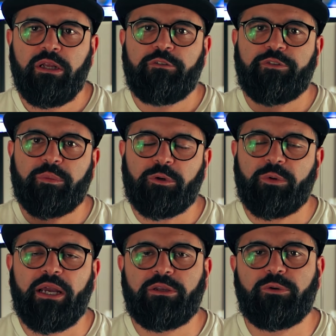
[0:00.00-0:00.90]
From a
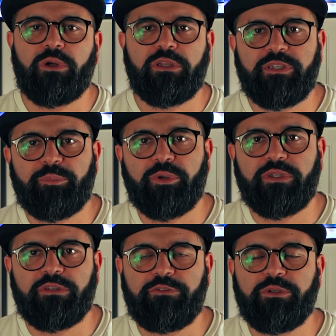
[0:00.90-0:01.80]
ride quality
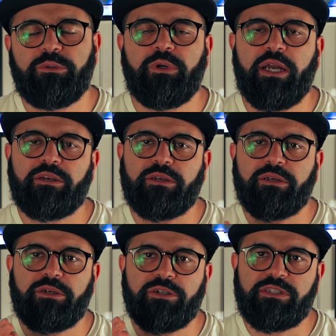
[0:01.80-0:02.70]
point of view, and
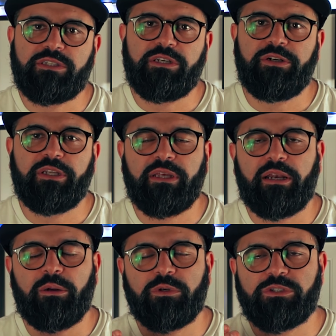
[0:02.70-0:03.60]
considering that
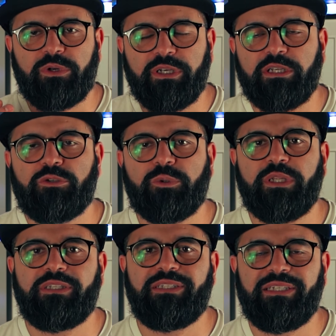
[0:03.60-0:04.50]
I was running
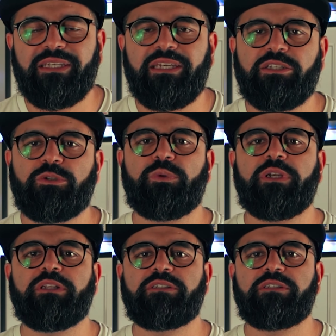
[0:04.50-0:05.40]
20-inch
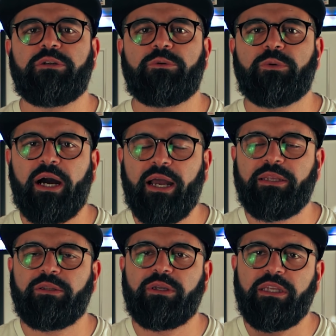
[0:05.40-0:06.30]
wheels, the ride,